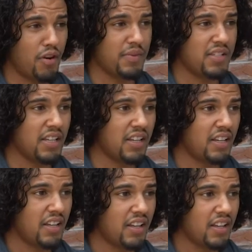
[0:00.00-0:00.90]
property,
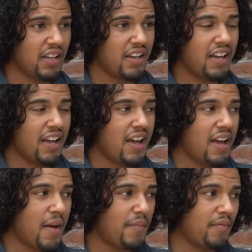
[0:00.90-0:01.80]

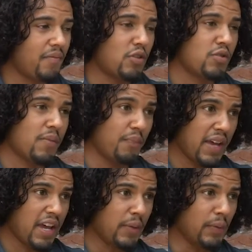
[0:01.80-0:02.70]
which was in
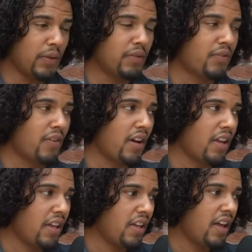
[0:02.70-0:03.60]
Bearwood, right?